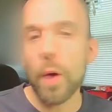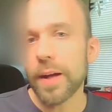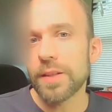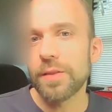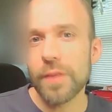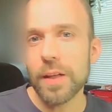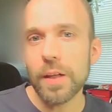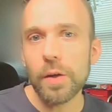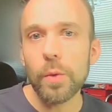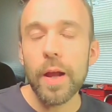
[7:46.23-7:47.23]
watch the
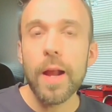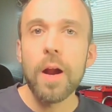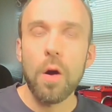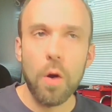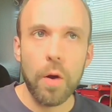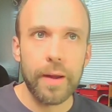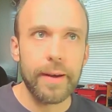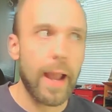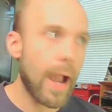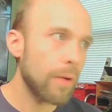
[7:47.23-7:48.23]
video on
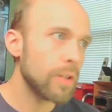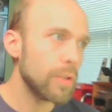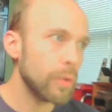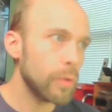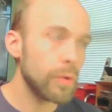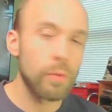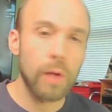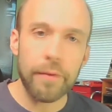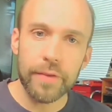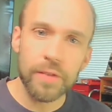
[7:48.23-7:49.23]
how to do the
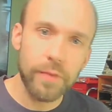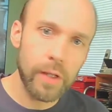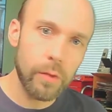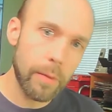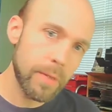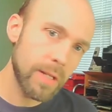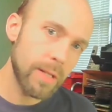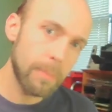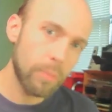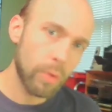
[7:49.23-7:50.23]
reference video
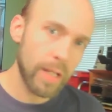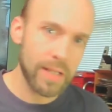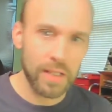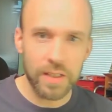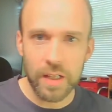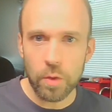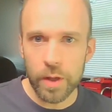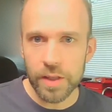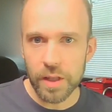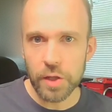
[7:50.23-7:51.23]
importing as a
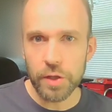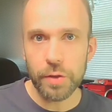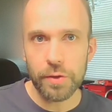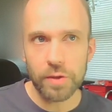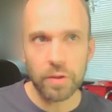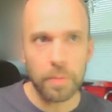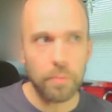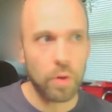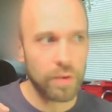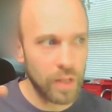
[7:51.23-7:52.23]
sequence, and it shows a little
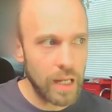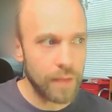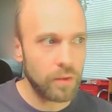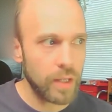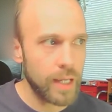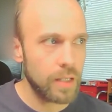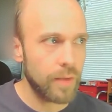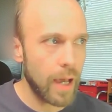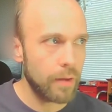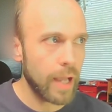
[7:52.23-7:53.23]
bit more the lay of the land of
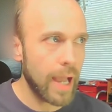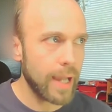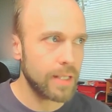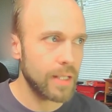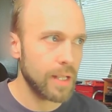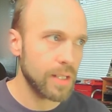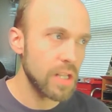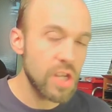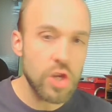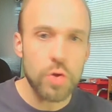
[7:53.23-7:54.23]
how to access and
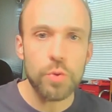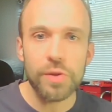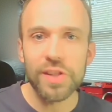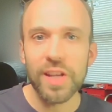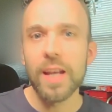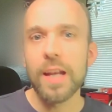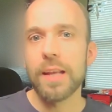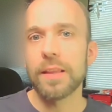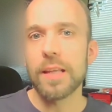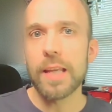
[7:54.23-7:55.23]
use
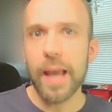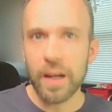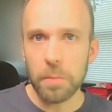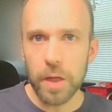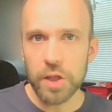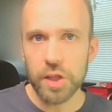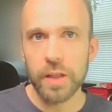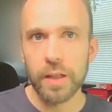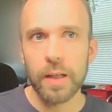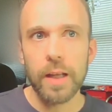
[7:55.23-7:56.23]
the
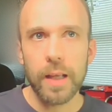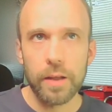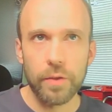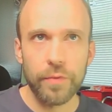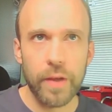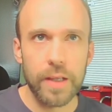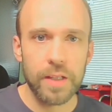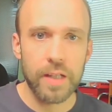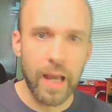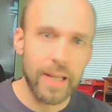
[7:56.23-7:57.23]
animation interface
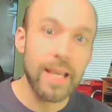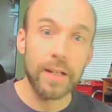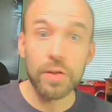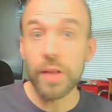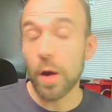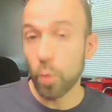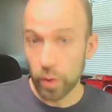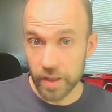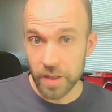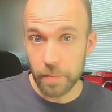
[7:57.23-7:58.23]
and how to get to that
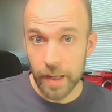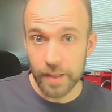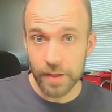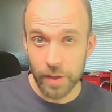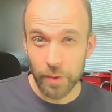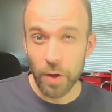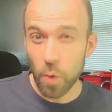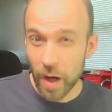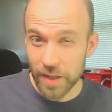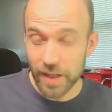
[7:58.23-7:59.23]
workspace. So go
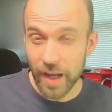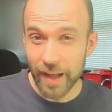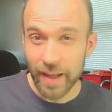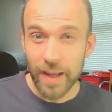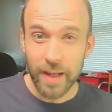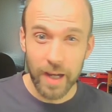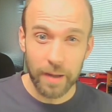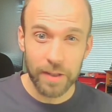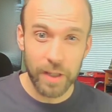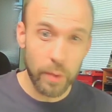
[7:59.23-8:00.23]
watch that,
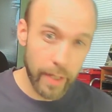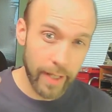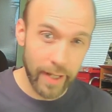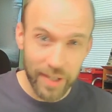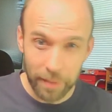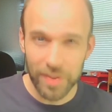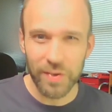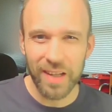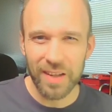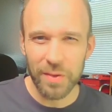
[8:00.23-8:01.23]
because uh, I know I kind of jumped straight into